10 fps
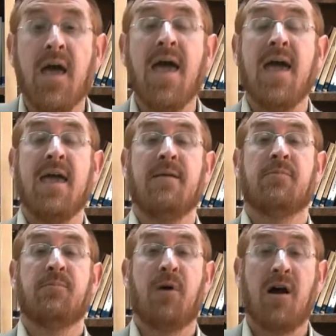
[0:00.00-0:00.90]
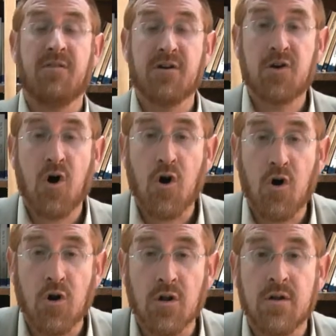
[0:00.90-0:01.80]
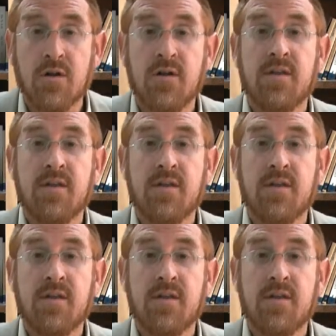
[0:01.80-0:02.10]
aim, the part of the goal,